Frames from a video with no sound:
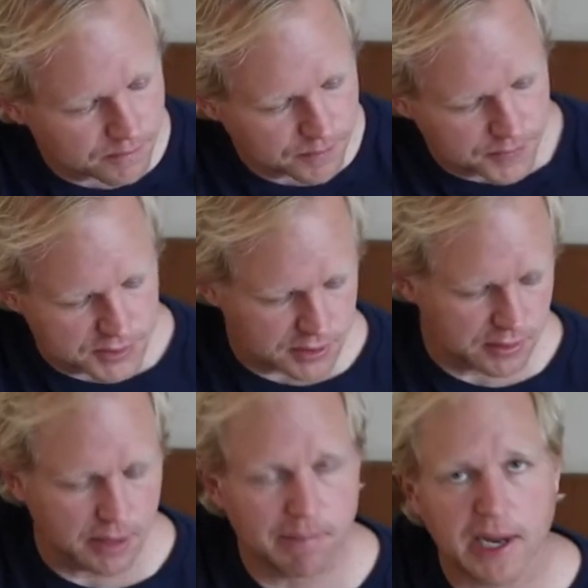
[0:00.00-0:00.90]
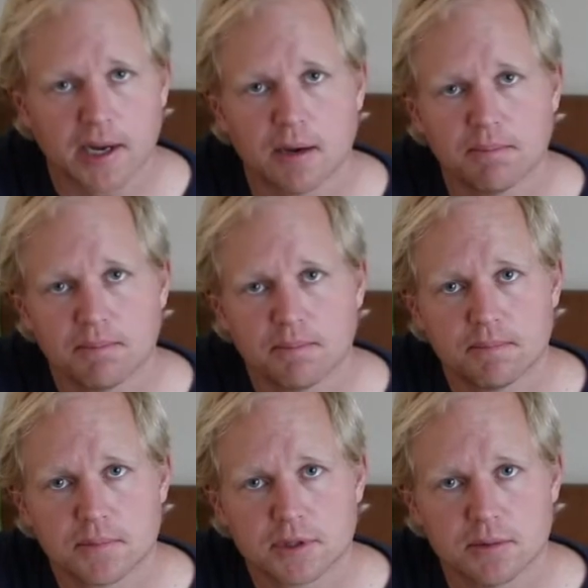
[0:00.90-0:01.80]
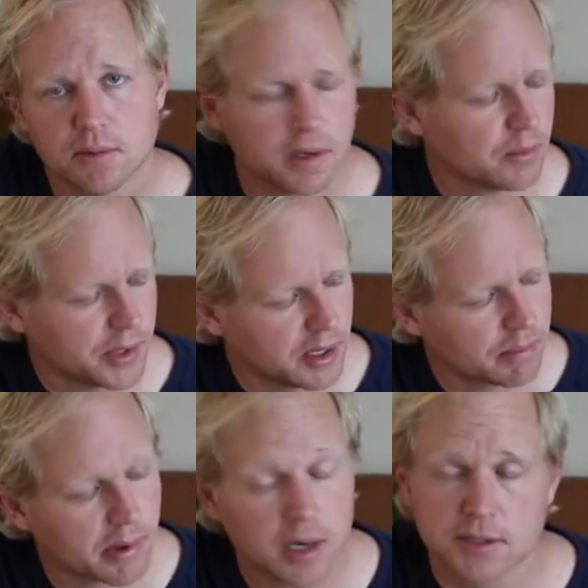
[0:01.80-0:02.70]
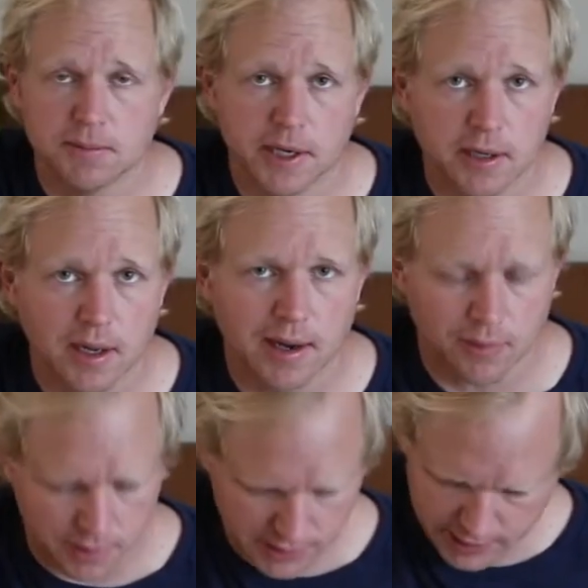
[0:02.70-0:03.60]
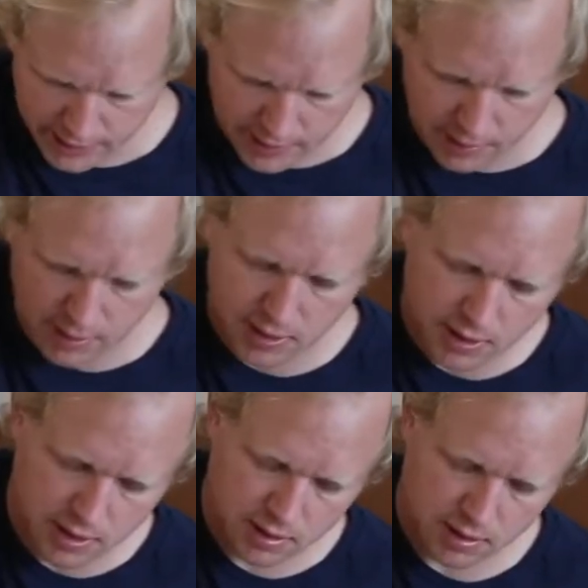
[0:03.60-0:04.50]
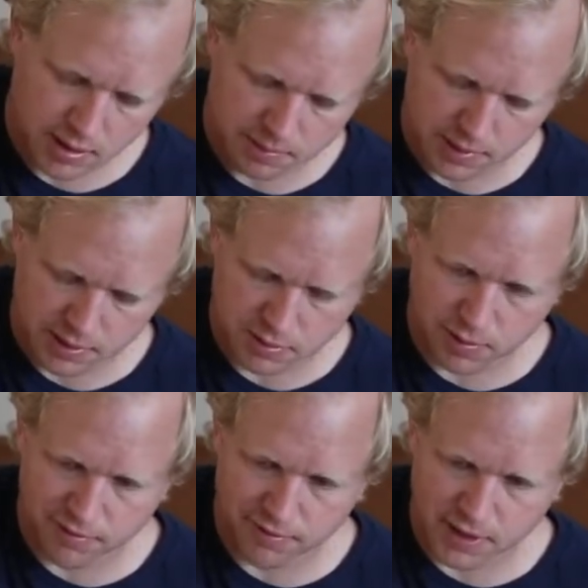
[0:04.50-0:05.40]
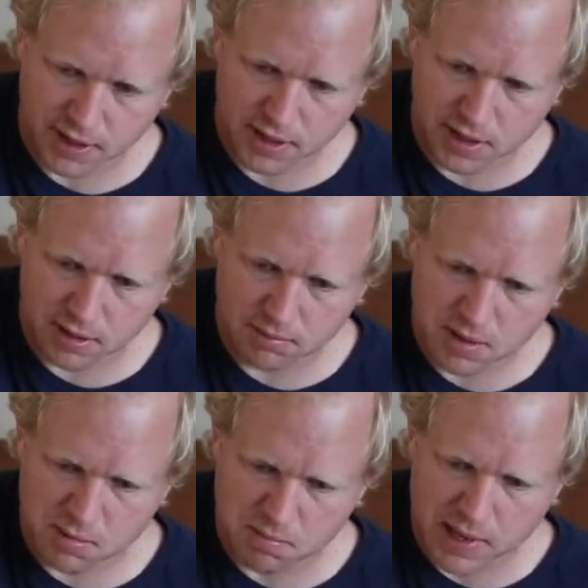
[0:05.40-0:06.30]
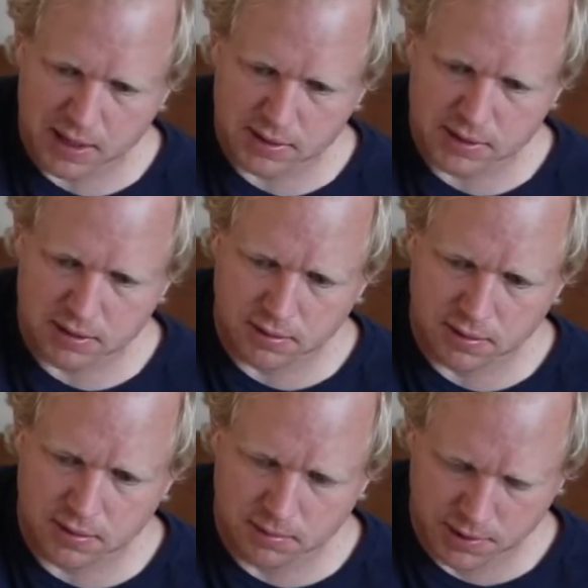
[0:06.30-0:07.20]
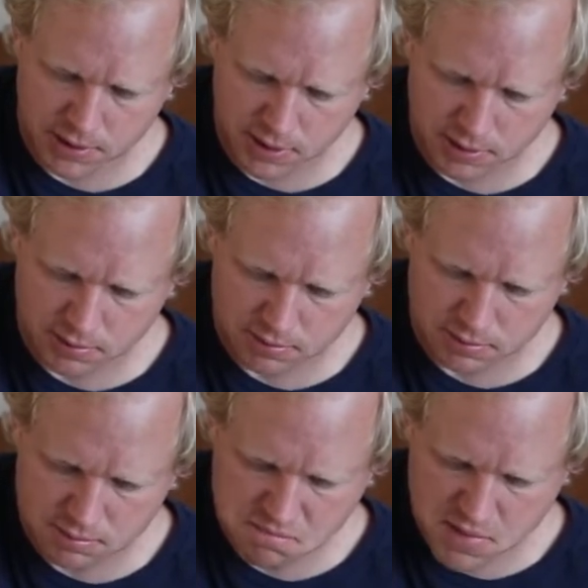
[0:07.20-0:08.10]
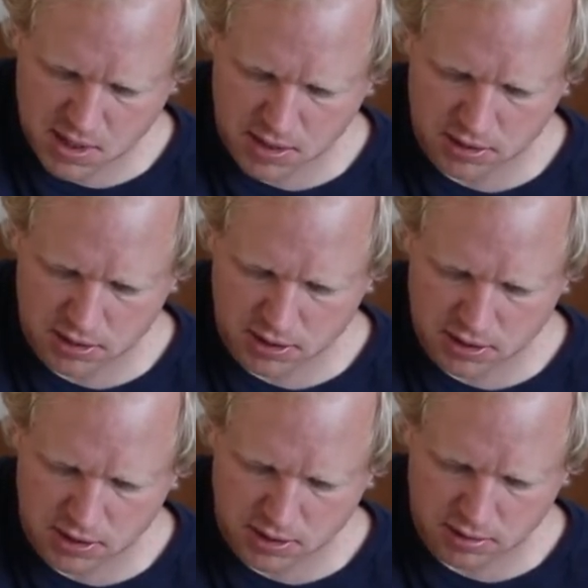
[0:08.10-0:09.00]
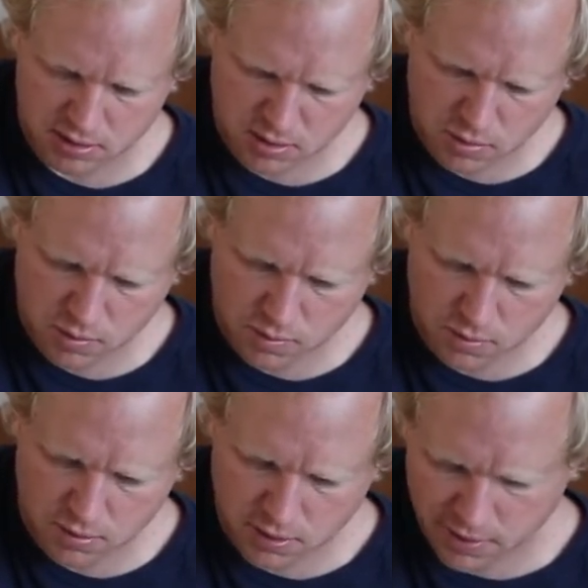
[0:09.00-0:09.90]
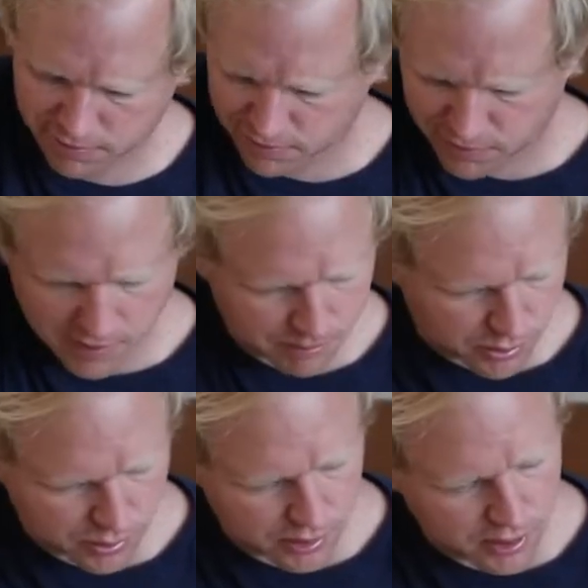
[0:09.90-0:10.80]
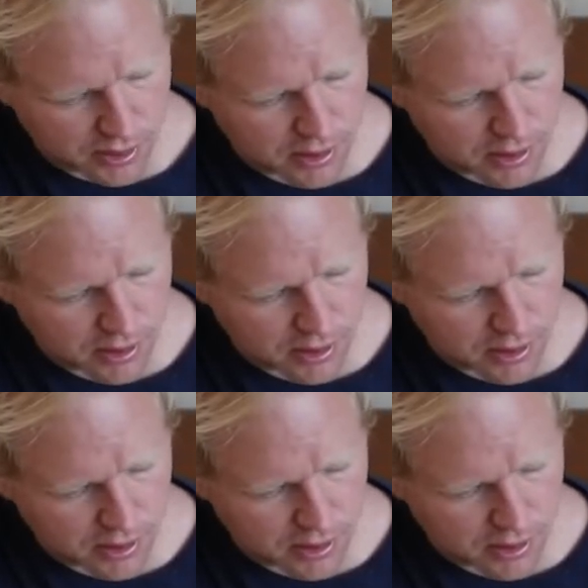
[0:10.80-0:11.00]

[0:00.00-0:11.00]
let's tune that back up to where we approximate our E at. Grab it by the 12th again, maybe bounce it a little bit, inch and a quarter off the fretboard.